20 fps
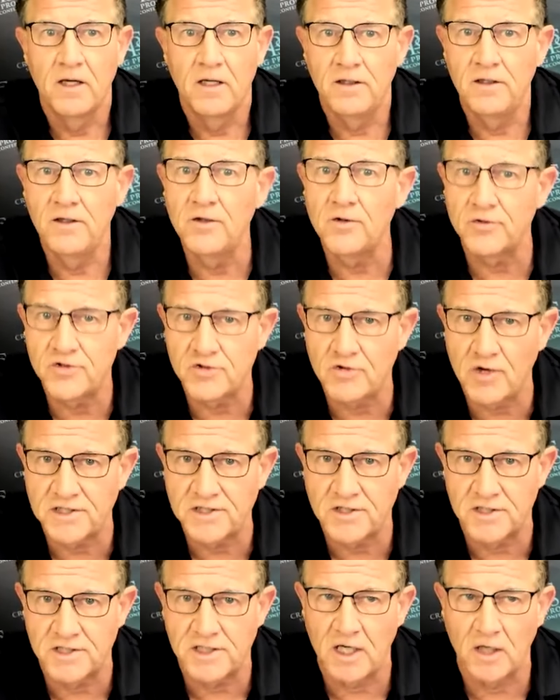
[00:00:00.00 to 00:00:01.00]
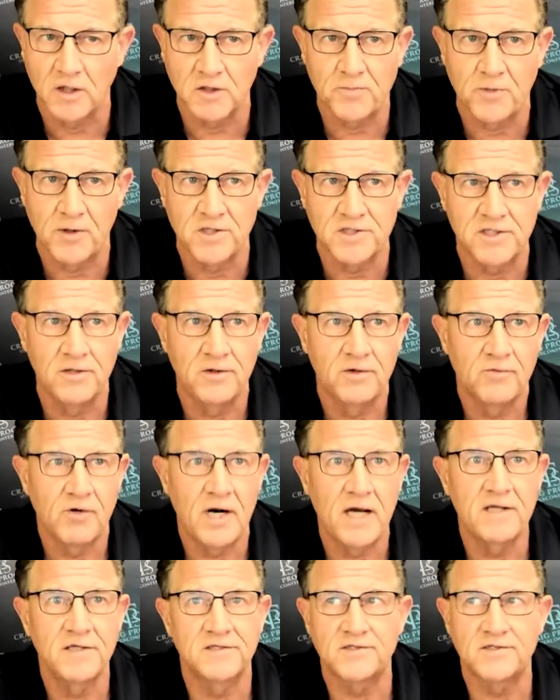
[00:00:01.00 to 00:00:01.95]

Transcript: you don't trust the salesperson, right?